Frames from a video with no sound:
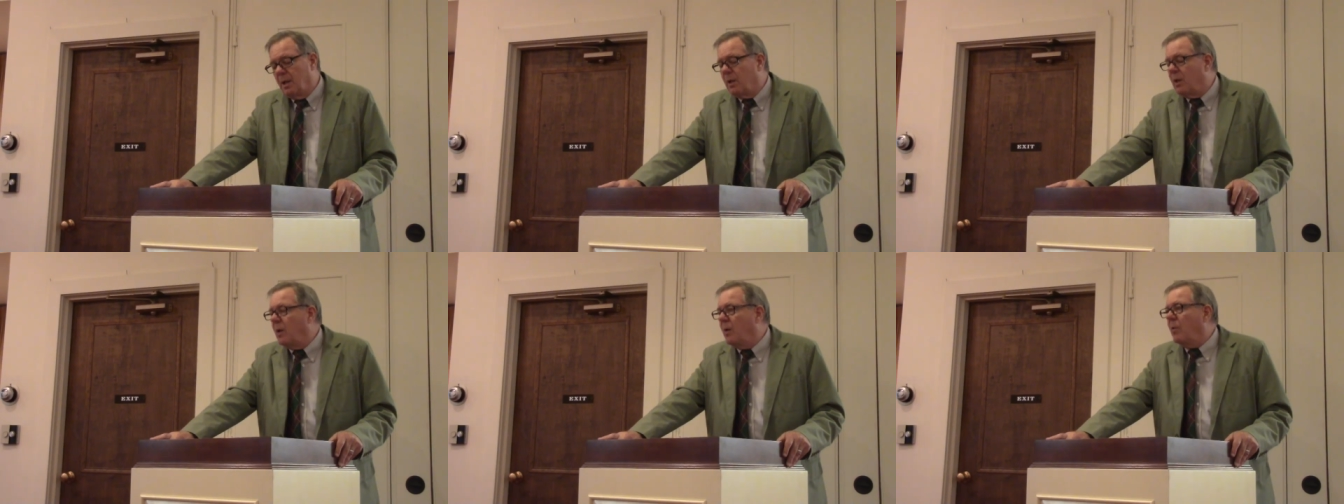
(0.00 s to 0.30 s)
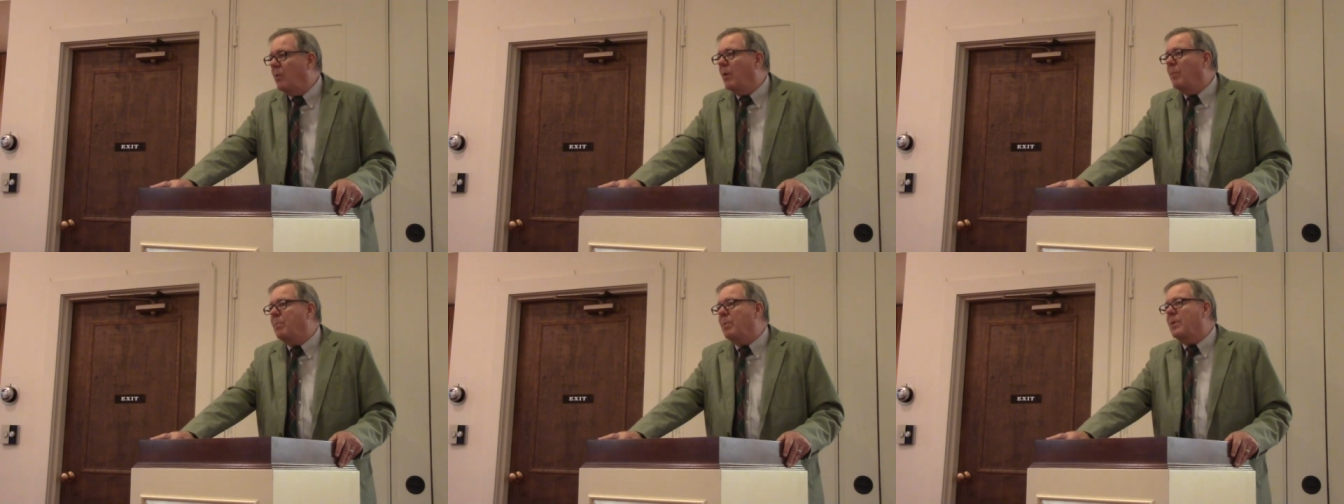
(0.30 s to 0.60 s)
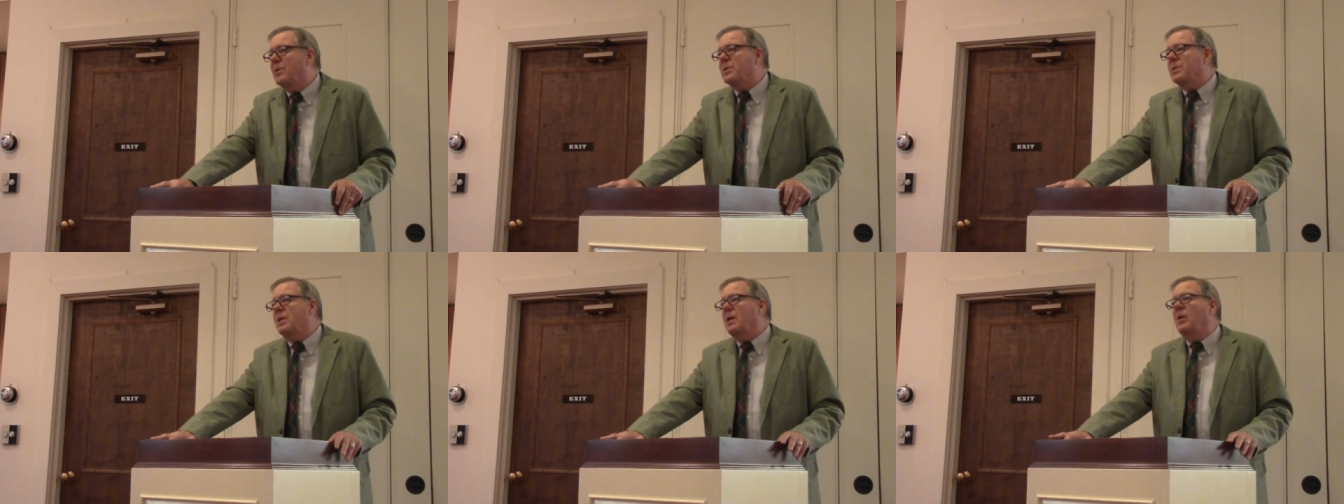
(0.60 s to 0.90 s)
You know, a
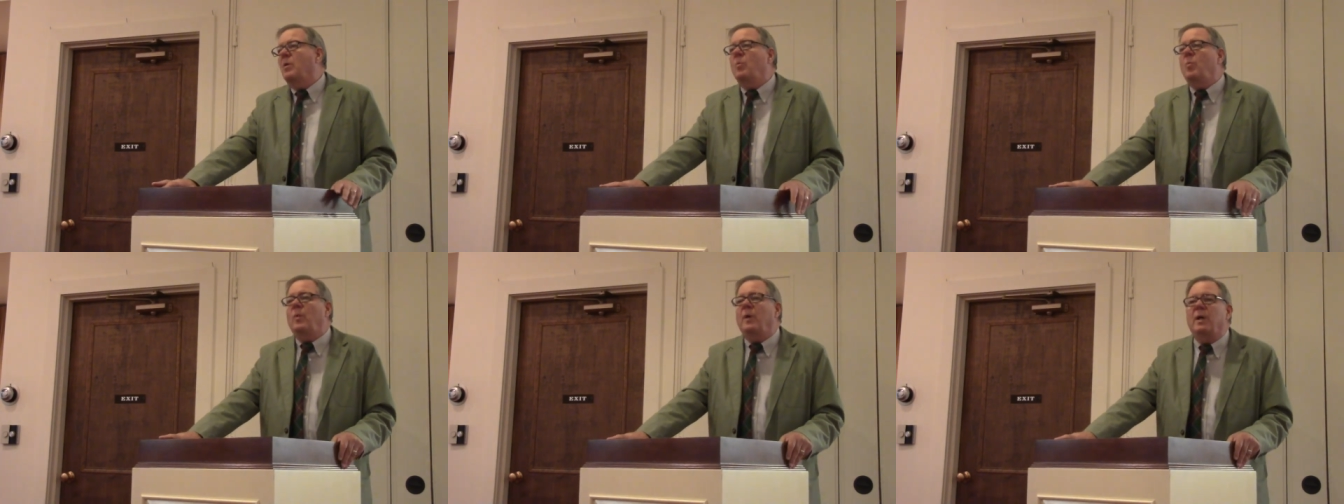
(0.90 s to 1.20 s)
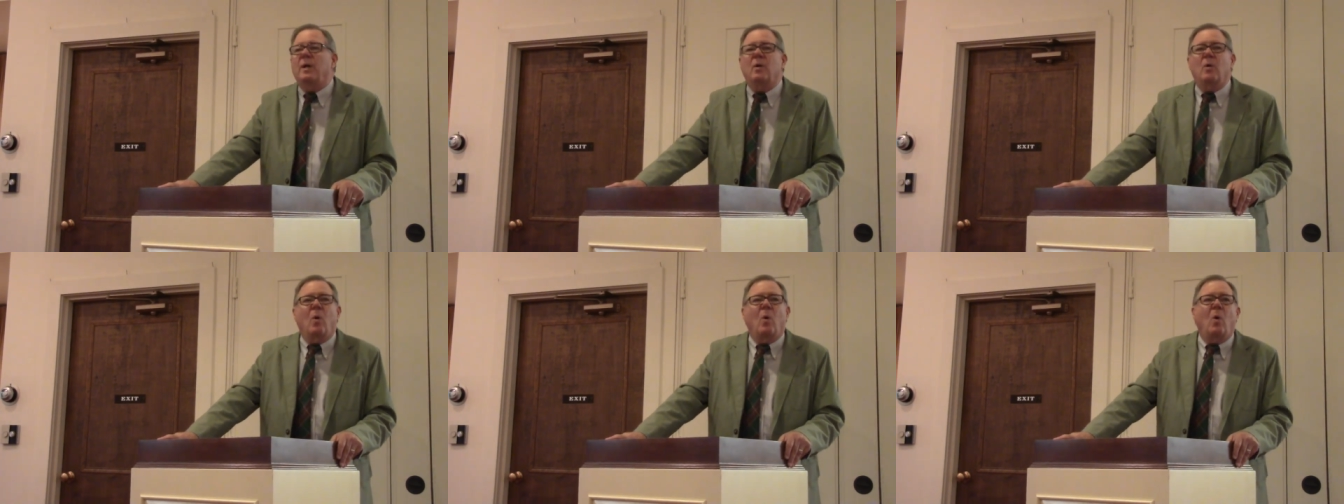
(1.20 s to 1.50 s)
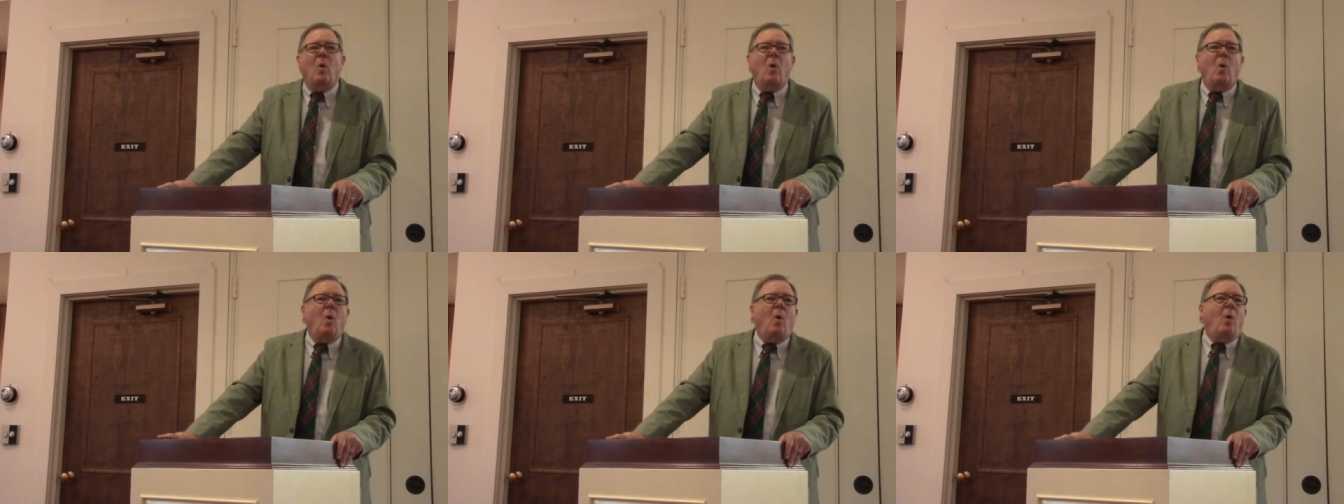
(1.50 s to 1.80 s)
person can win
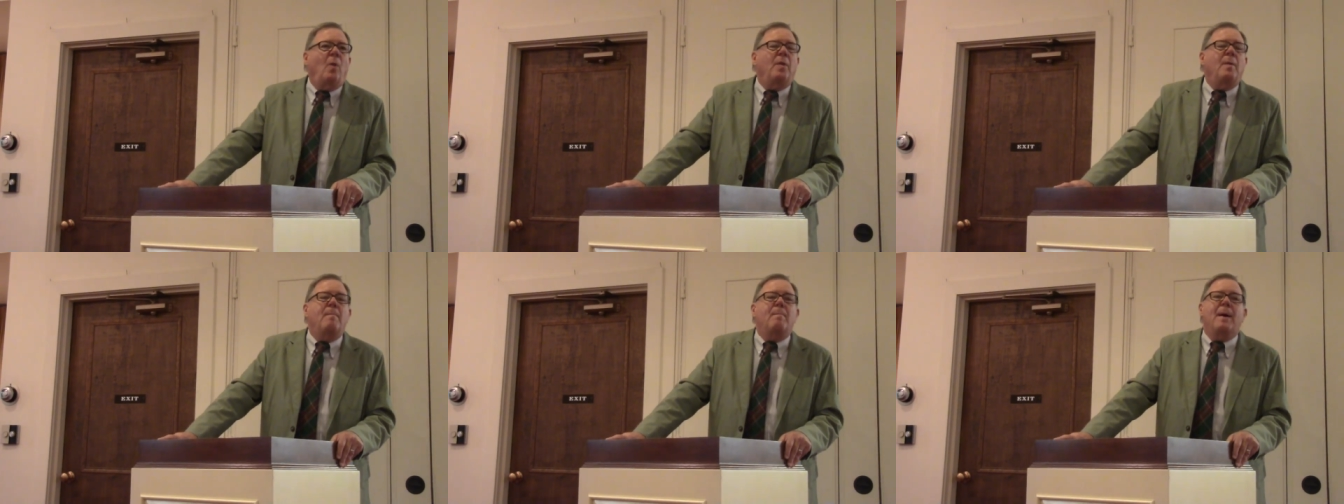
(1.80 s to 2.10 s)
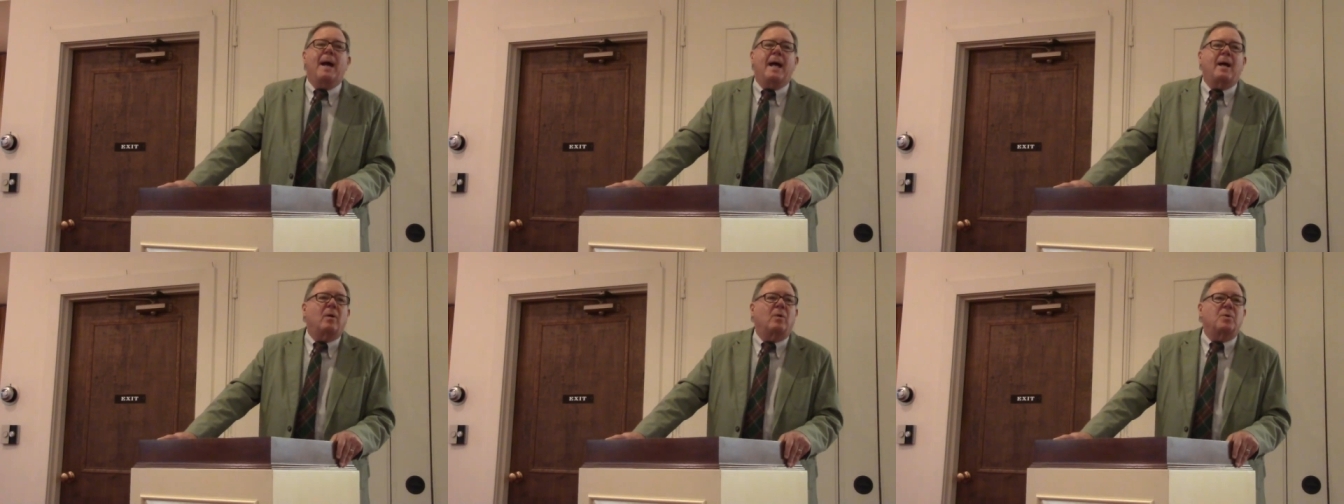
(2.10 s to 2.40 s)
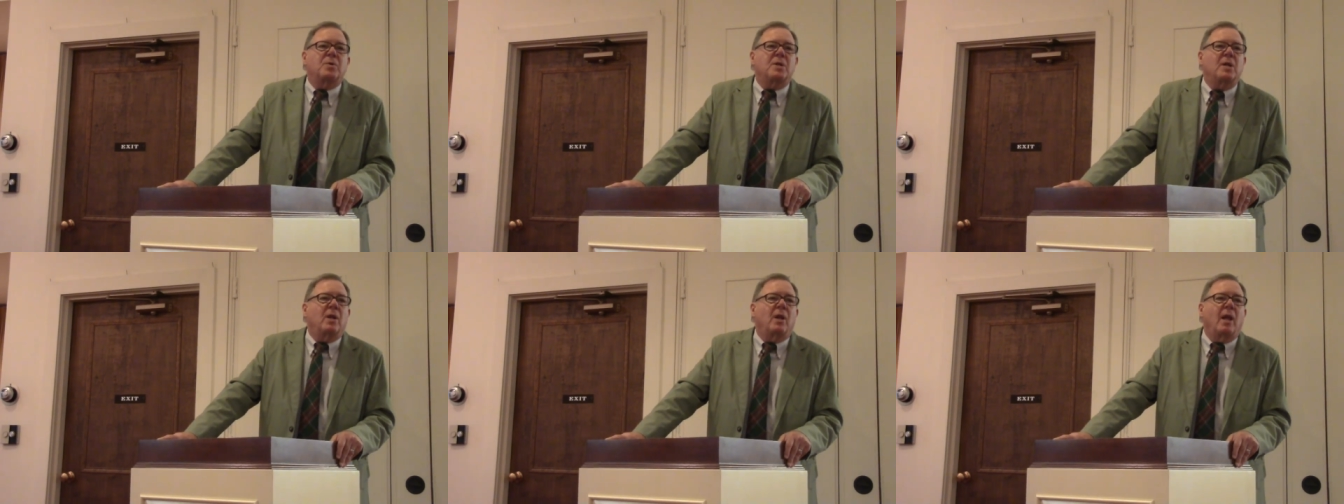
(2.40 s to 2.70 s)
all the
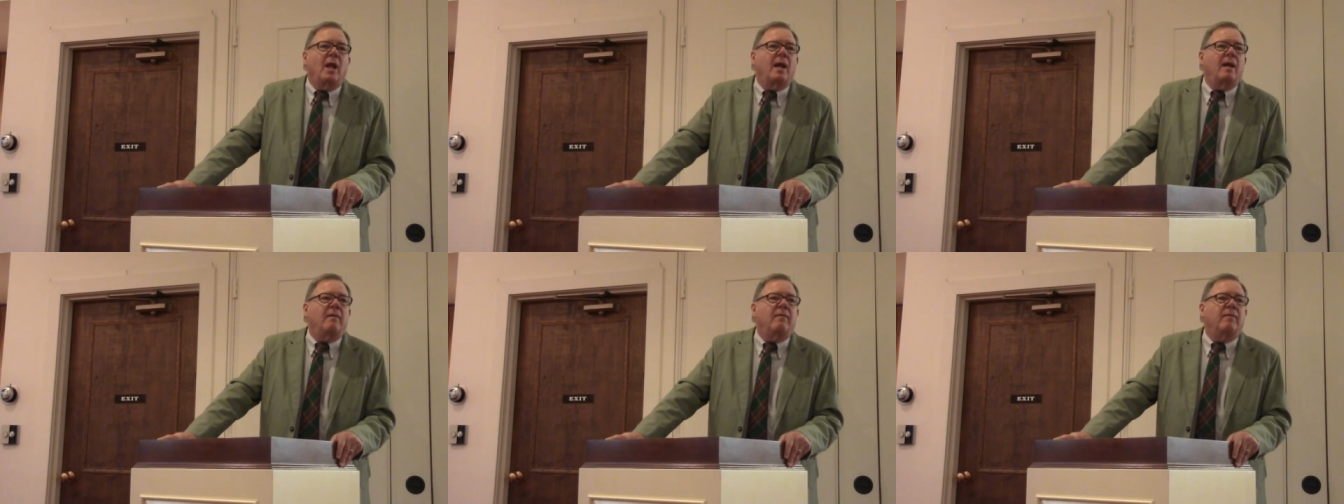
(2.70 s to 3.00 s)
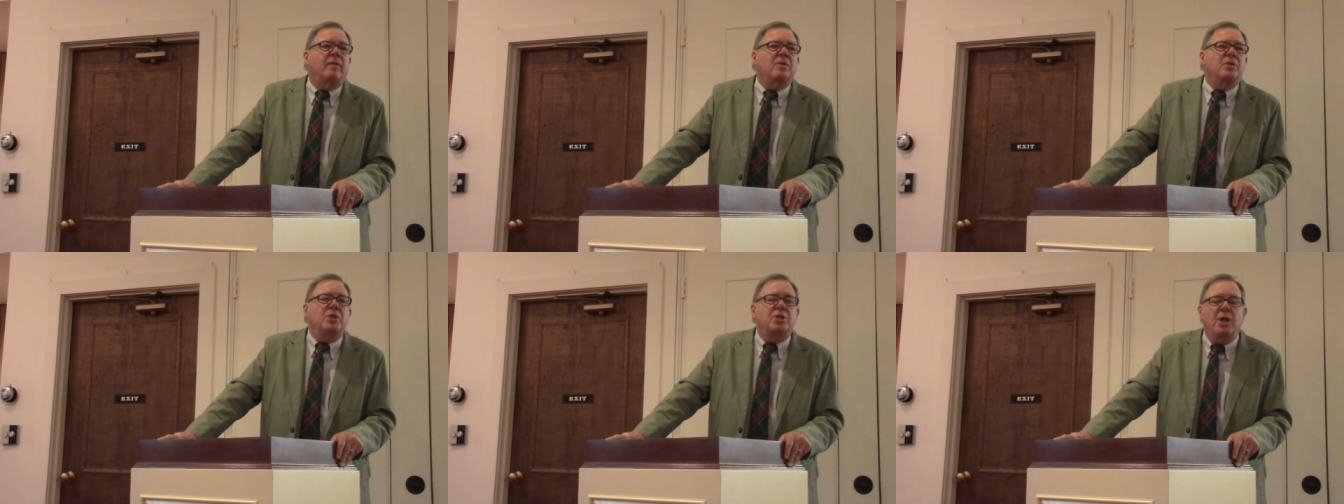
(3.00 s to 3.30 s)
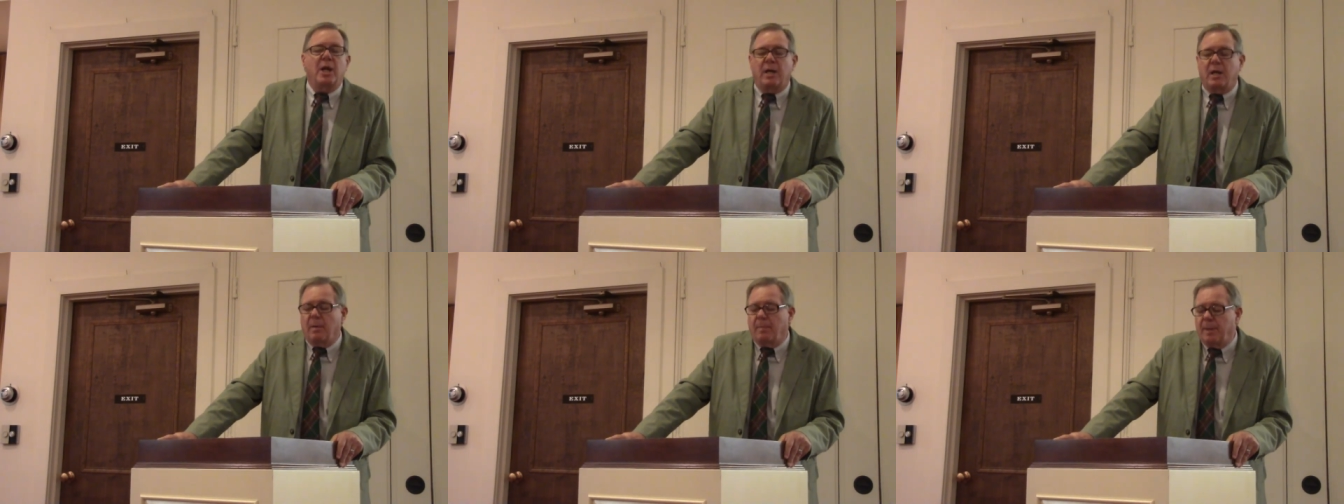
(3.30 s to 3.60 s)
battles in life as
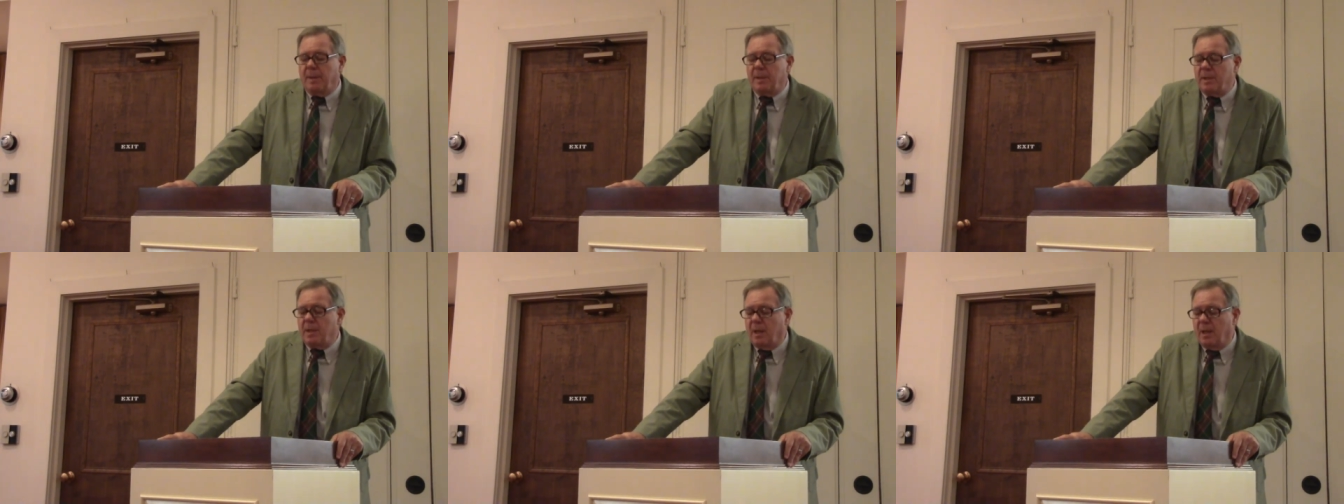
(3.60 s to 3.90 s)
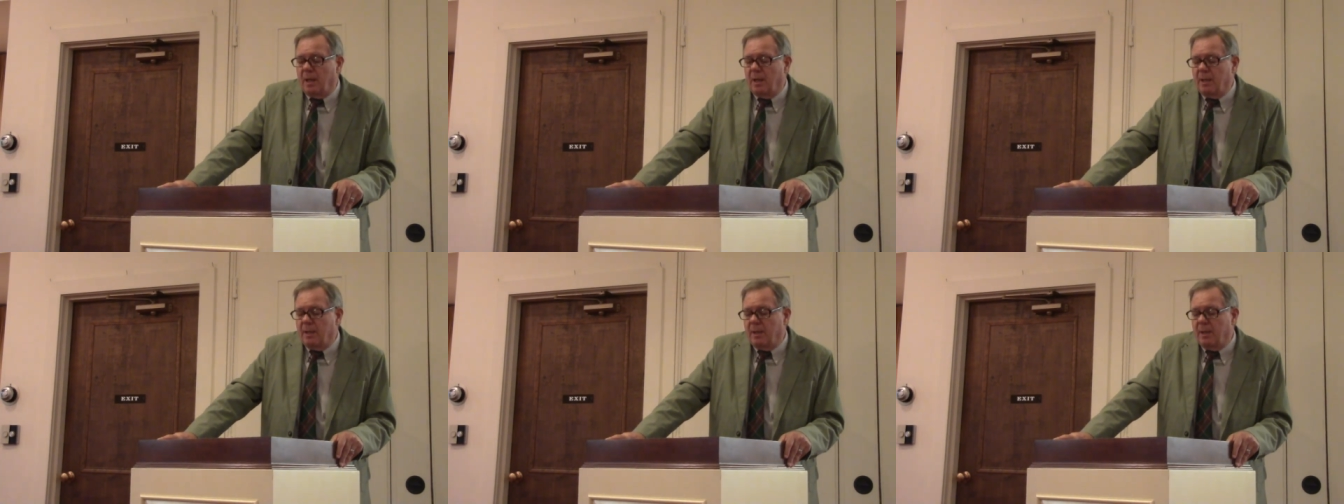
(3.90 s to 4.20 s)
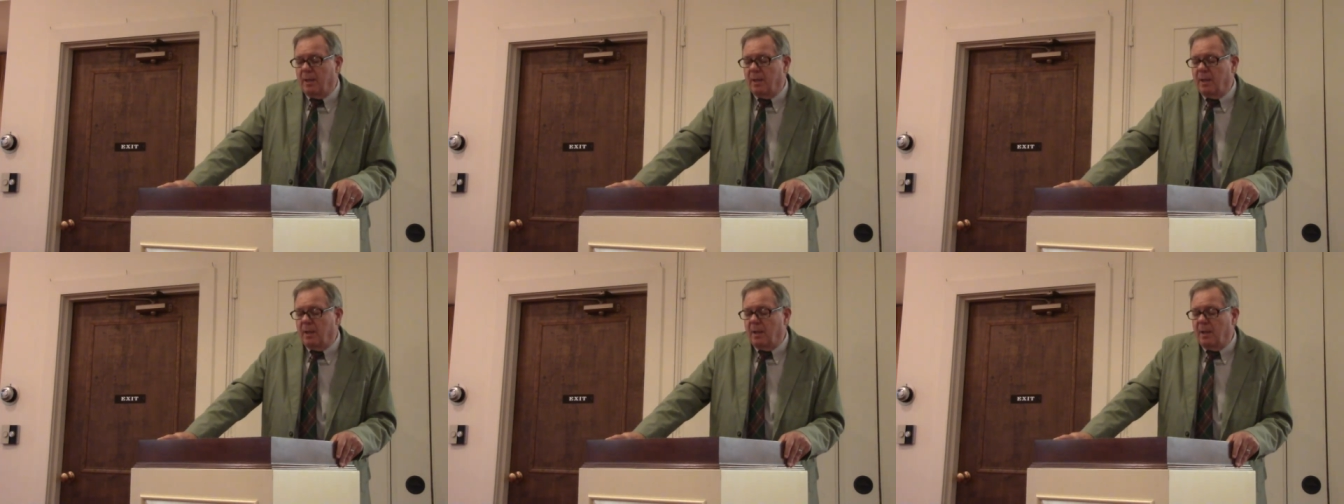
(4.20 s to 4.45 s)
Jacob had done